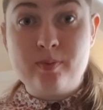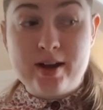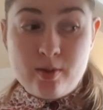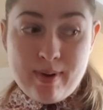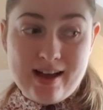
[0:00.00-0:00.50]
my
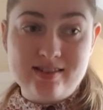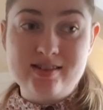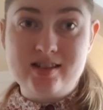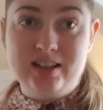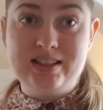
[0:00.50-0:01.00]
own
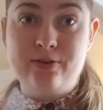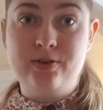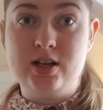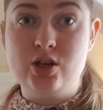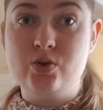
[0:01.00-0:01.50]
patterns,
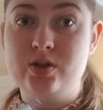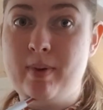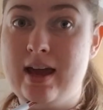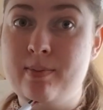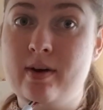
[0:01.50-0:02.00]
definitely use the
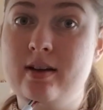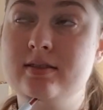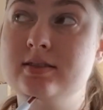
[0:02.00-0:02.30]
paper.